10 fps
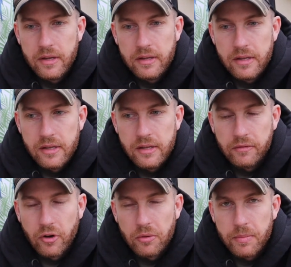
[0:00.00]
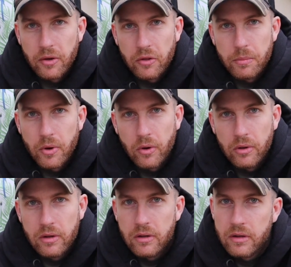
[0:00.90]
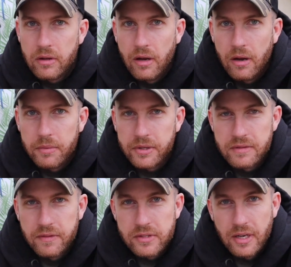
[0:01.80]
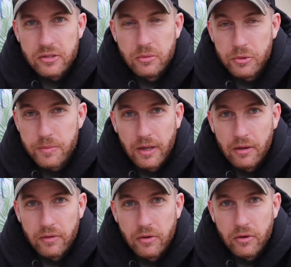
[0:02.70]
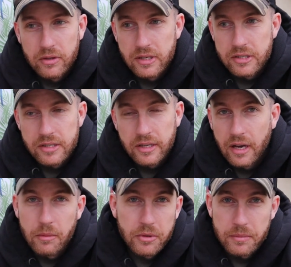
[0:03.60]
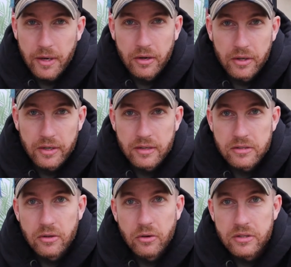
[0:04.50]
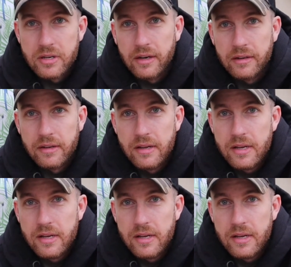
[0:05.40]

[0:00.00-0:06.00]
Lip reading: you've got to be on the ball, because if you take too much metal off the hook, essentially you can't put it back on again, so the hook's knackered.